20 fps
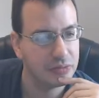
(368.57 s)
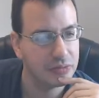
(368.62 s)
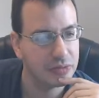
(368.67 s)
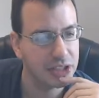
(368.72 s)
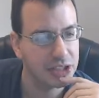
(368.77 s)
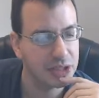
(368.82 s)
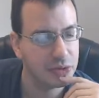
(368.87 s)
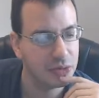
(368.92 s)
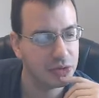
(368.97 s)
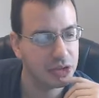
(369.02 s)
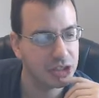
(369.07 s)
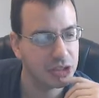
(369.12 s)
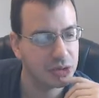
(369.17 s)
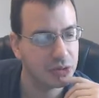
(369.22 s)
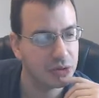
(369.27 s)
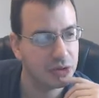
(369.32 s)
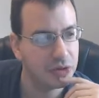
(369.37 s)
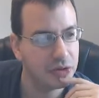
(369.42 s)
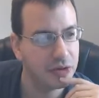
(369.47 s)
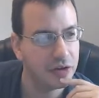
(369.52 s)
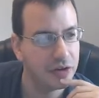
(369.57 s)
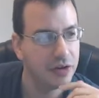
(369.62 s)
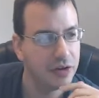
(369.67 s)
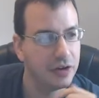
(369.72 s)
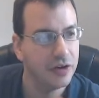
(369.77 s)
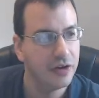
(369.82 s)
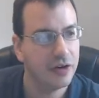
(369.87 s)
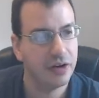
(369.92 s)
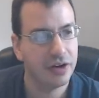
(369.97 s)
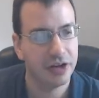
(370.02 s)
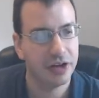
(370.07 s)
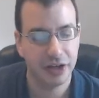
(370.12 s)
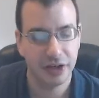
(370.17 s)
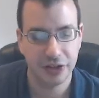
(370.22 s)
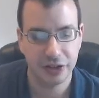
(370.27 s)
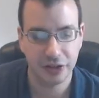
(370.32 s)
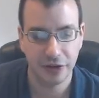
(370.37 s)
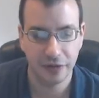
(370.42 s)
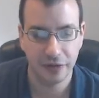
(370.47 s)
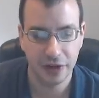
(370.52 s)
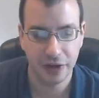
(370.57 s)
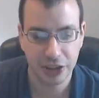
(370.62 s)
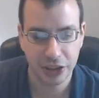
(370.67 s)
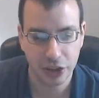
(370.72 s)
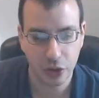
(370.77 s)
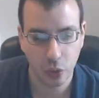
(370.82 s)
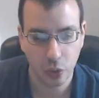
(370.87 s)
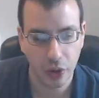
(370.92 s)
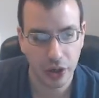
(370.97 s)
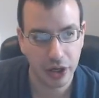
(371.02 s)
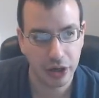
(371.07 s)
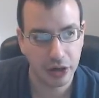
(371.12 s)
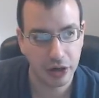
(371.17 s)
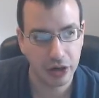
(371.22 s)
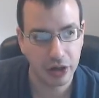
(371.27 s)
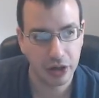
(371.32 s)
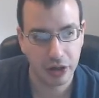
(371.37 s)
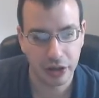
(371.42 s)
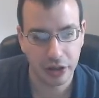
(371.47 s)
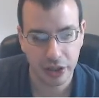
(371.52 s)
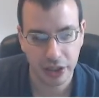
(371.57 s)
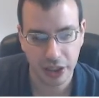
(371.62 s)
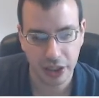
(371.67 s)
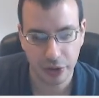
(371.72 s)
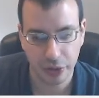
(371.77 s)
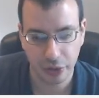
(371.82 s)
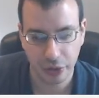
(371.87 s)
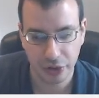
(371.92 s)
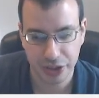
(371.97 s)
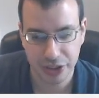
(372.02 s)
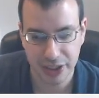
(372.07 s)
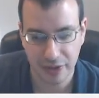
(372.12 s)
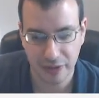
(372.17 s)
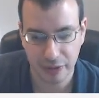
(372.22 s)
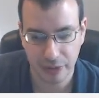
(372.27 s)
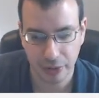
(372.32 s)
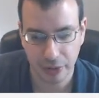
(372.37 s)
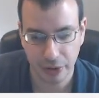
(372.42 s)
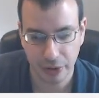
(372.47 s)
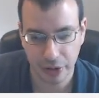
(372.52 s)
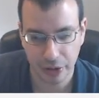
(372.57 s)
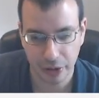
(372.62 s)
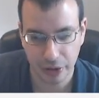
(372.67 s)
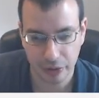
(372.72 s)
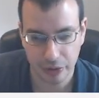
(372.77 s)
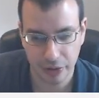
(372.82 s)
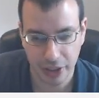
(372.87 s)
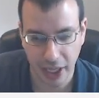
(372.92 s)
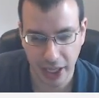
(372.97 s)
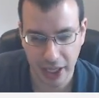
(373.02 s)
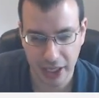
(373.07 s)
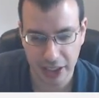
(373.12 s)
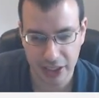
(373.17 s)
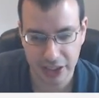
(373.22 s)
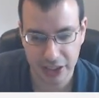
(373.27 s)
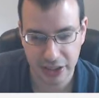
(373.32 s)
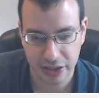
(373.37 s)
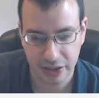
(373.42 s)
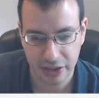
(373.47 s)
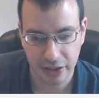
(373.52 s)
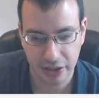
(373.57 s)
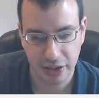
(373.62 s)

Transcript: Does that seem reasonable? And so v squared equals 7.38.